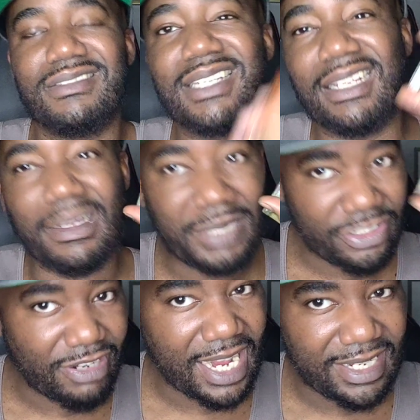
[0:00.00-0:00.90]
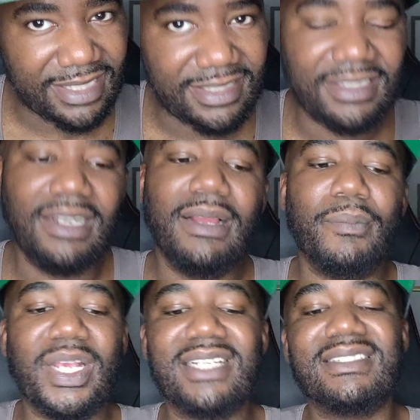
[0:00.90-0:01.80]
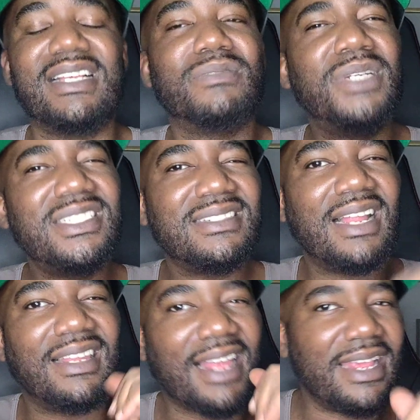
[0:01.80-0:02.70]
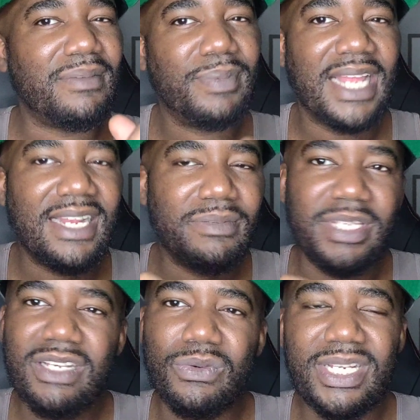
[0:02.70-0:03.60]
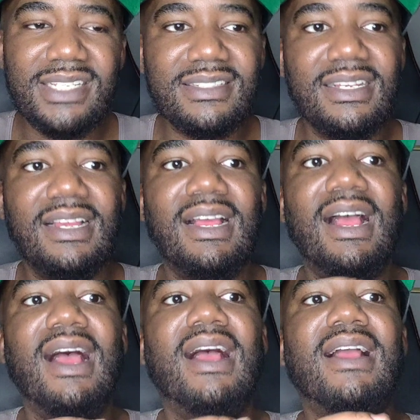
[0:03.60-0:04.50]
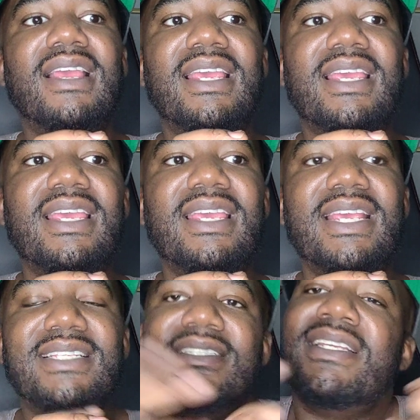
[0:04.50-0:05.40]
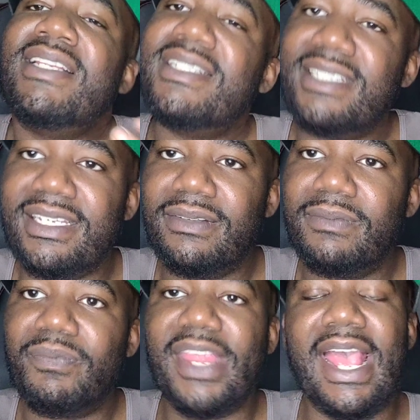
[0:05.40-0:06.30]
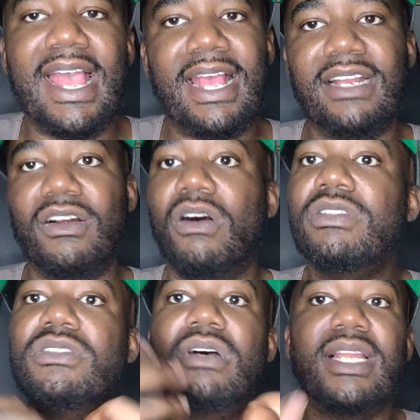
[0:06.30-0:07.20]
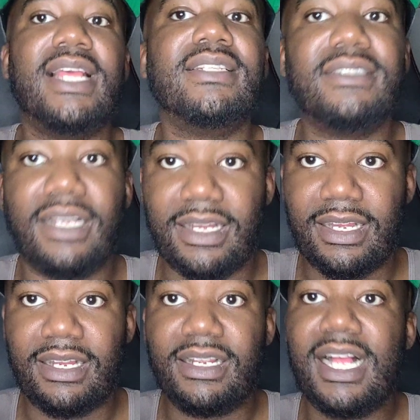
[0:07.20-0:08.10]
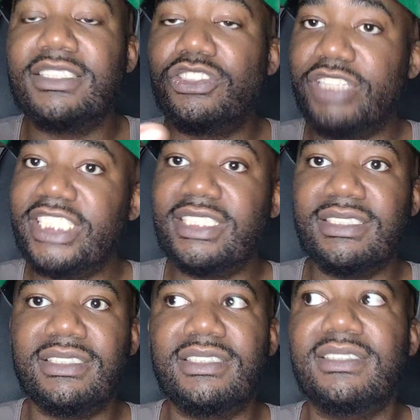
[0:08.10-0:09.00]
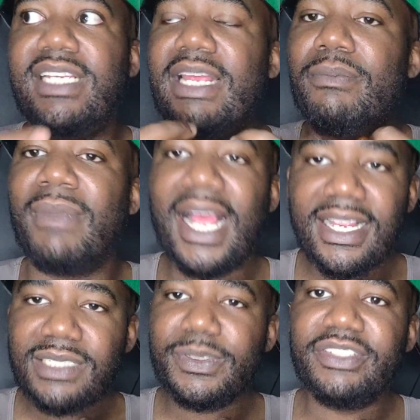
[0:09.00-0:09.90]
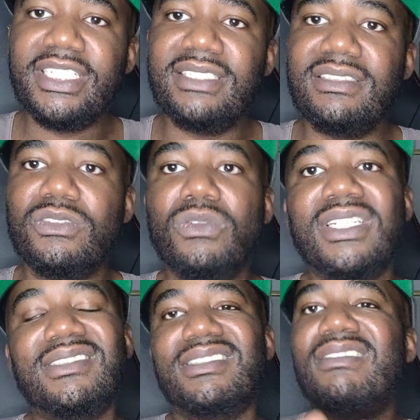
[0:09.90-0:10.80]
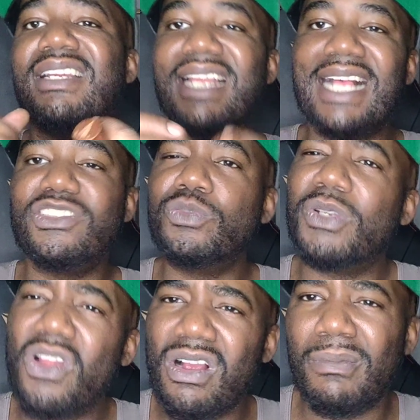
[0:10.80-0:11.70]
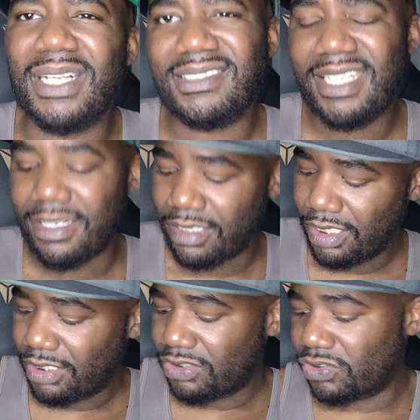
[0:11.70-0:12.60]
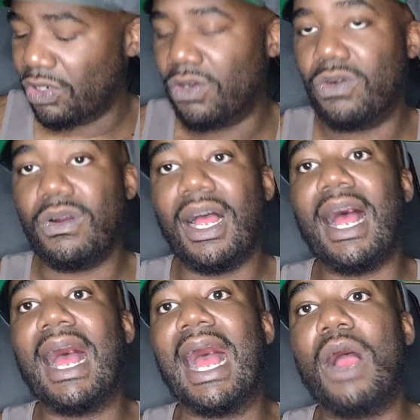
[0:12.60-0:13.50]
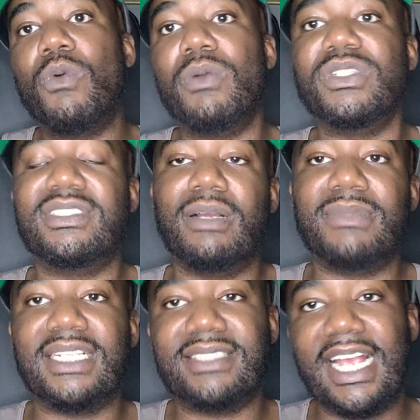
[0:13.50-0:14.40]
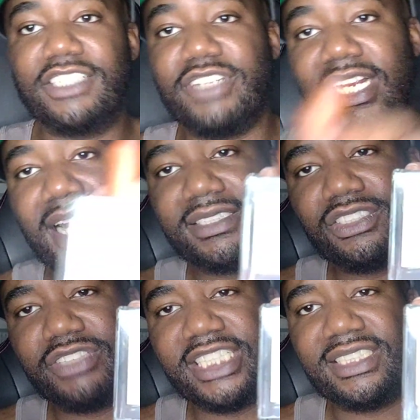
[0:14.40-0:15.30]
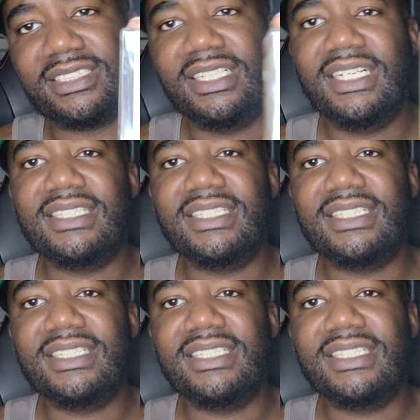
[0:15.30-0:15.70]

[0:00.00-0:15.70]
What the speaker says: I was like, let me try this. Because as much as I like Platinum Egoist, it's an EDT. And eau de toilette concentrations, in my experience, don't necessarily last super long on my skin. So I went with something that's extra concentration.